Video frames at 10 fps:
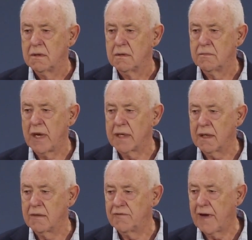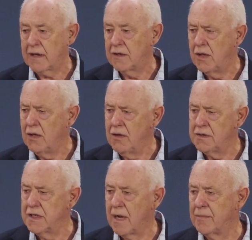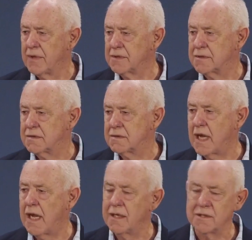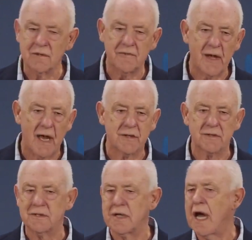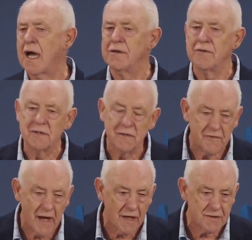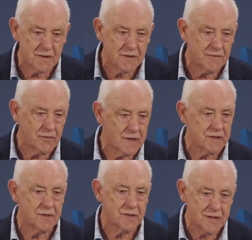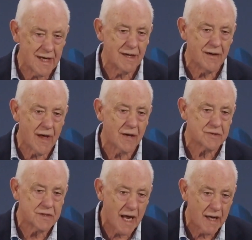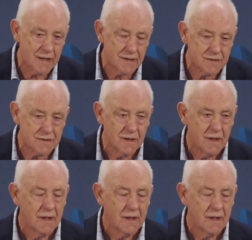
but in fact huge numbers, tens of thousands, hundreds of thousands of Christians in those days.